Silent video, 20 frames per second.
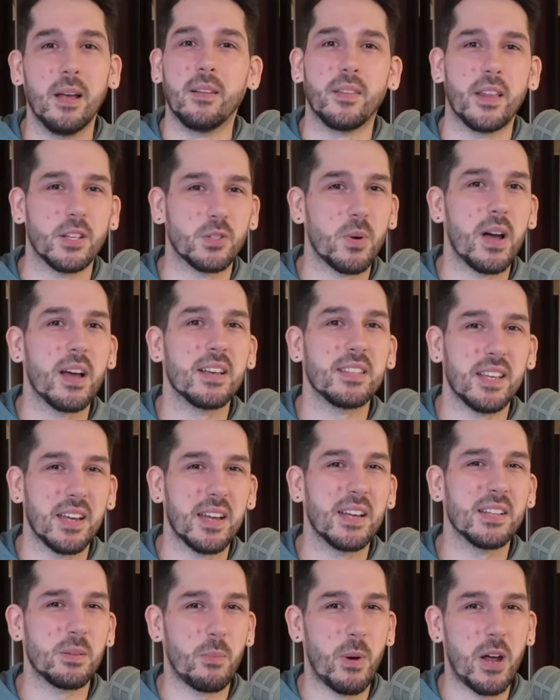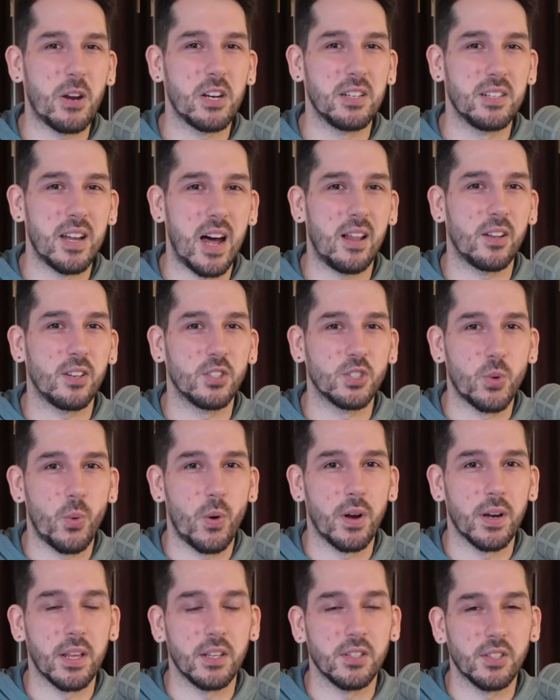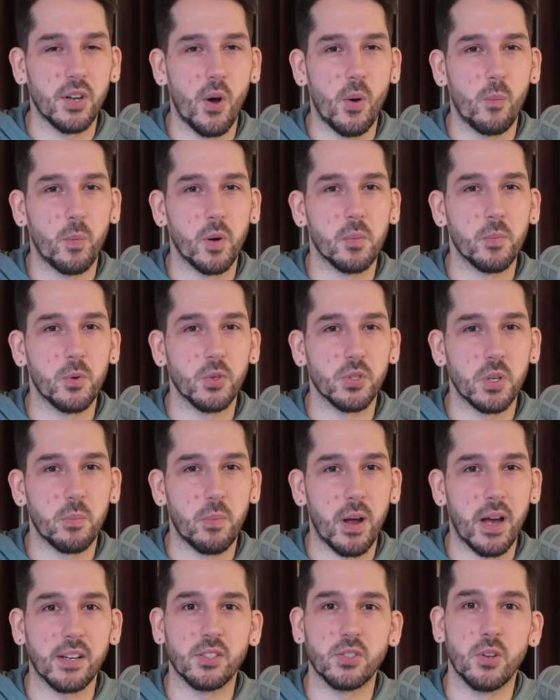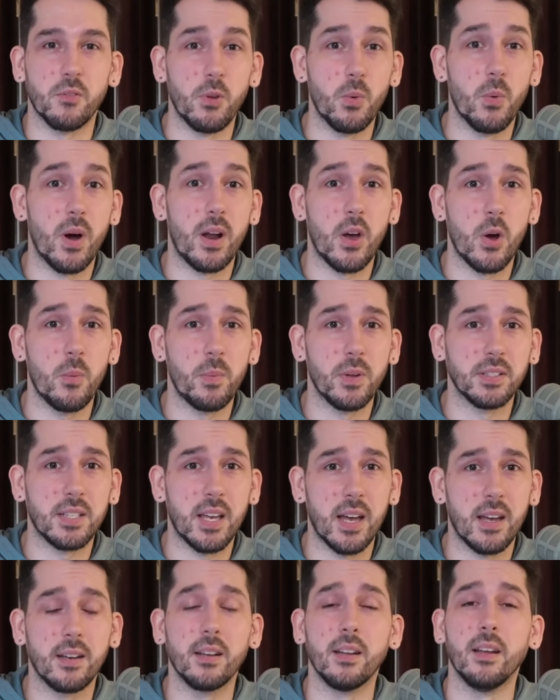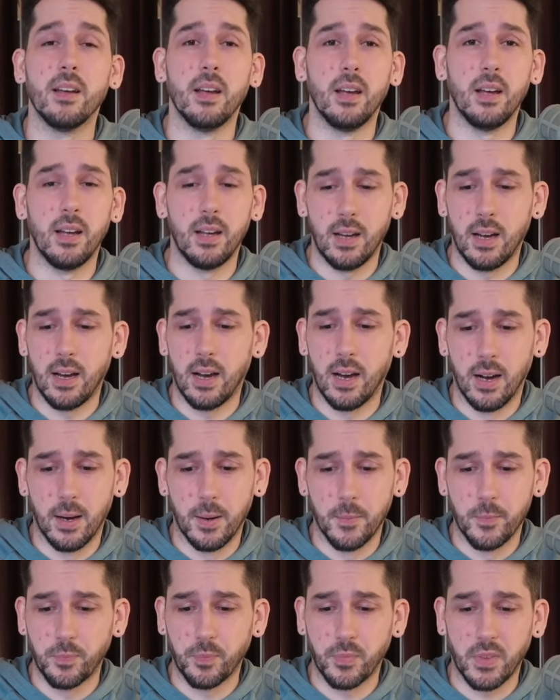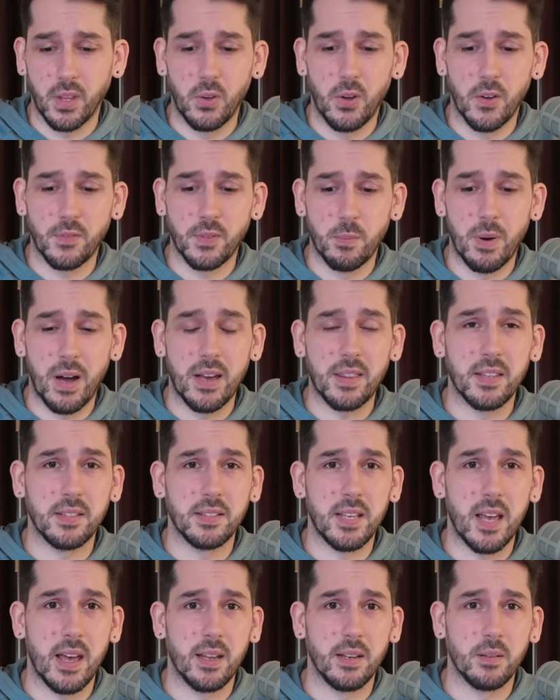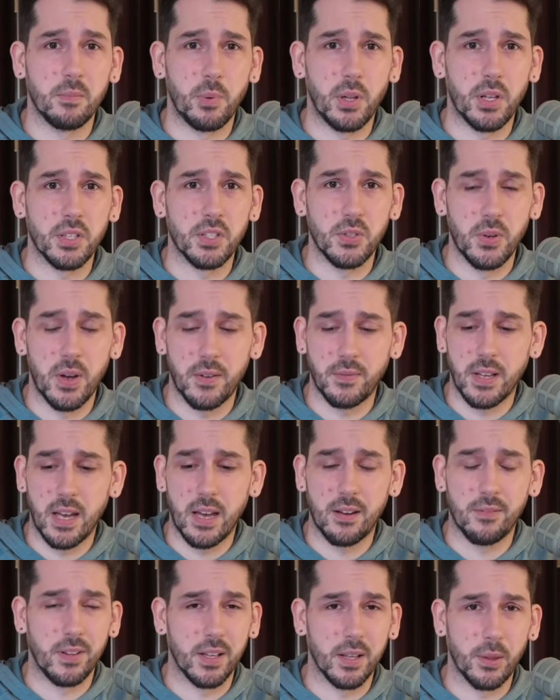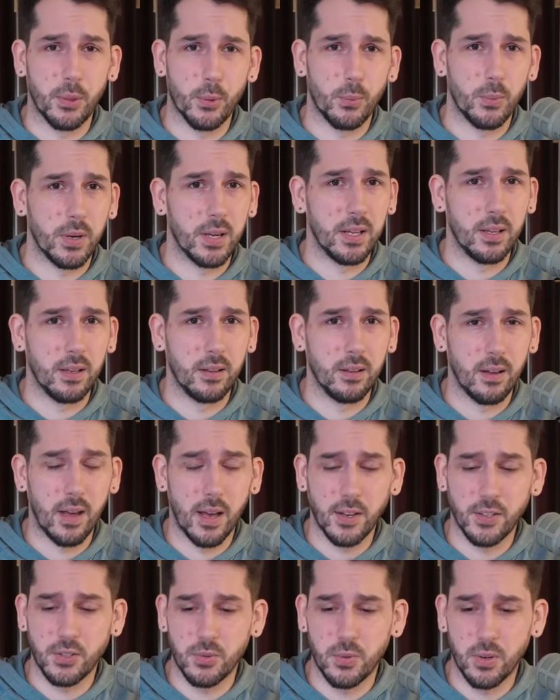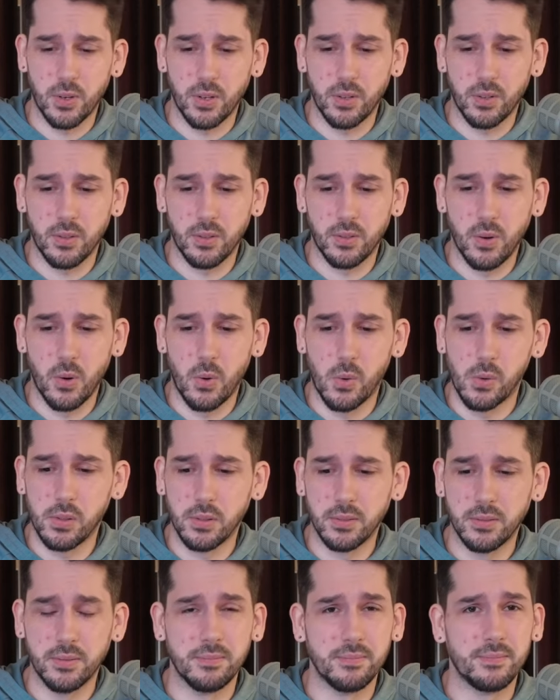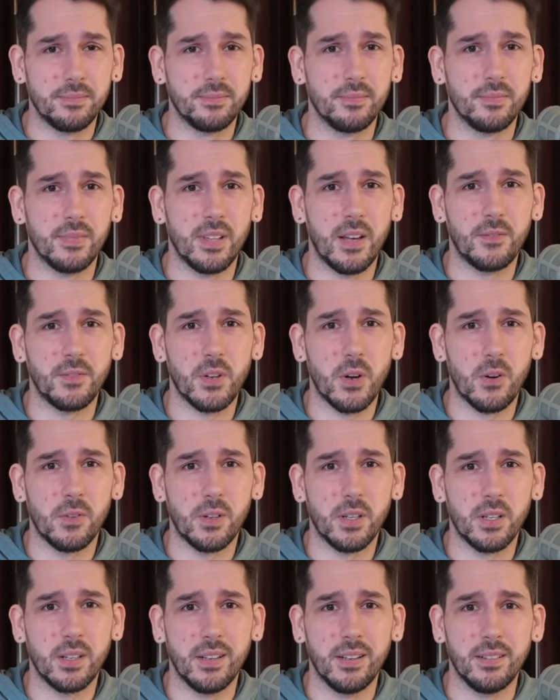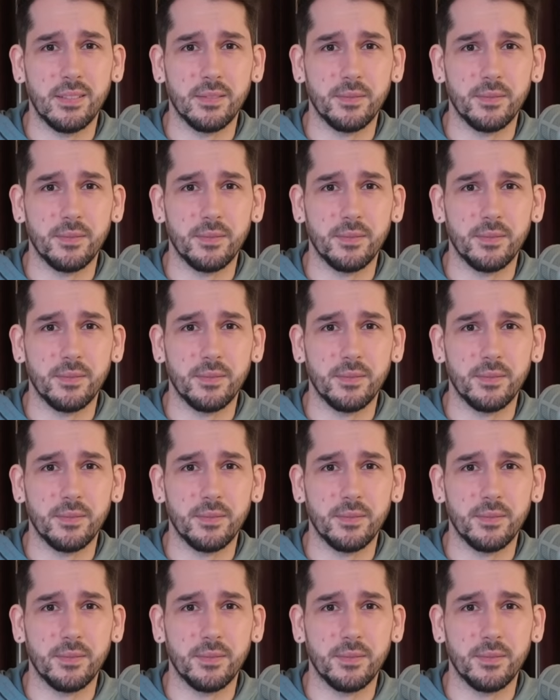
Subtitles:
that's why I say it's about $1.20 to open a booster pack. So if you want to open 10, you have to buy the 10, plus you have to have like 3 extra gold left over.